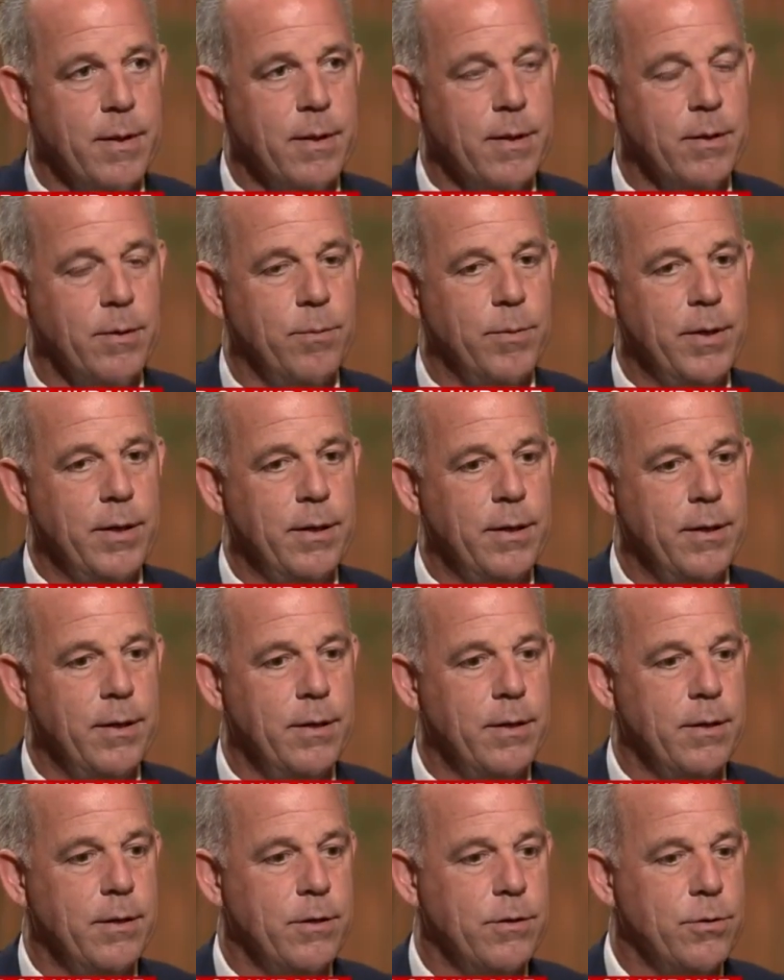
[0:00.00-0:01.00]
We
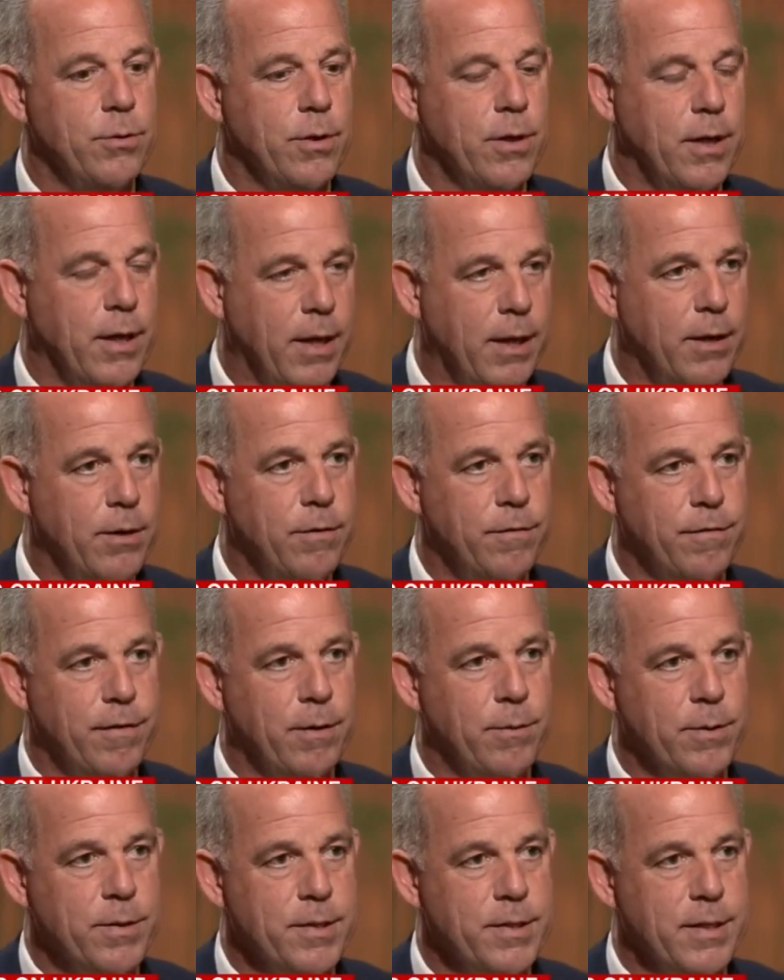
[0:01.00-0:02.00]
took care of
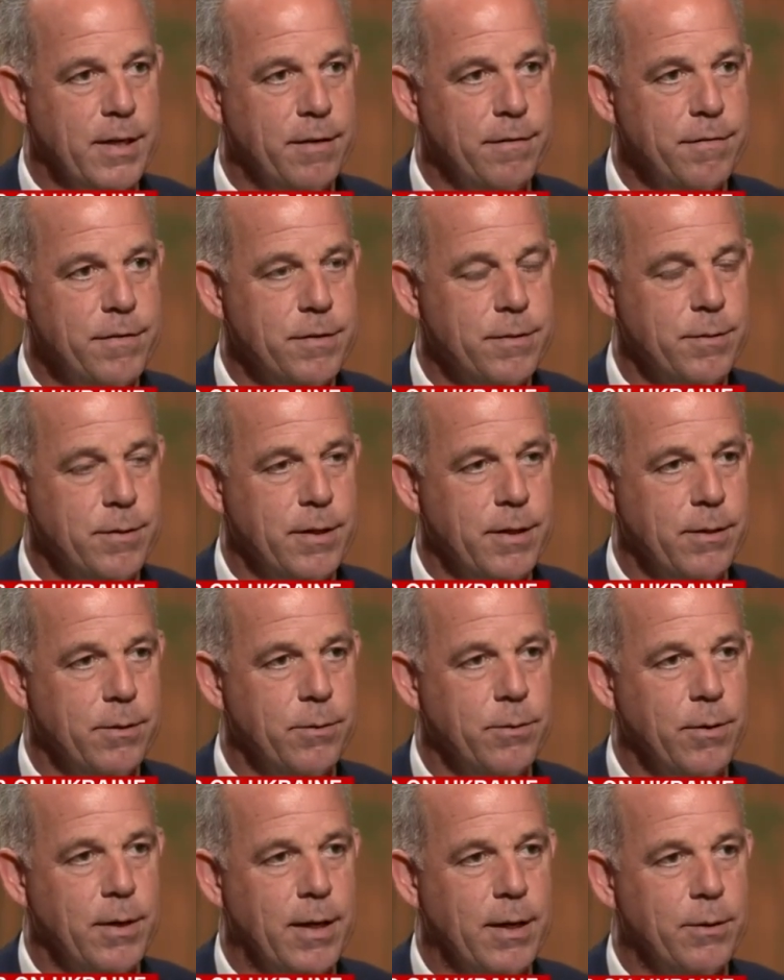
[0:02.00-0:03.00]
our staff, so they are
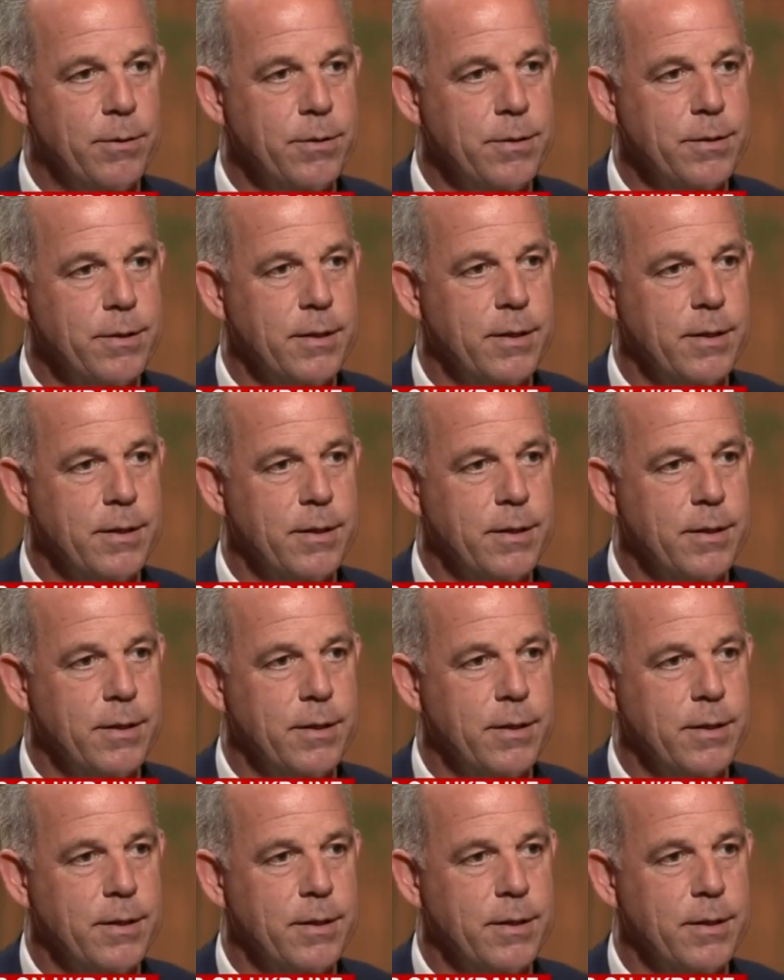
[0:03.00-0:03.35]
all out.